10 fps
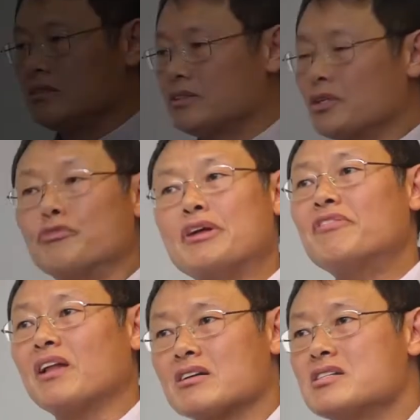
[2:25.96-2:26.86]
So
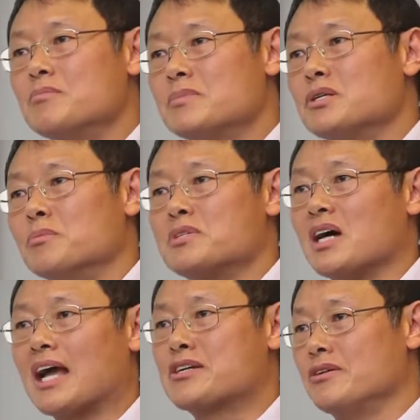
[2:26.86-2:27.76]
reflux symptoms
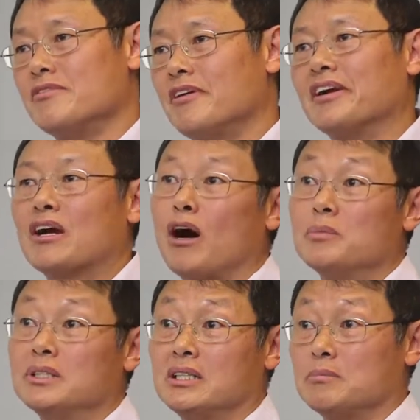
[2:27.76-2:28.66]
are actually very
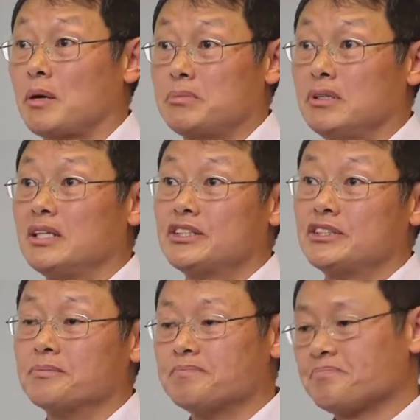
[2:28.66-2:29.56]
common in the population.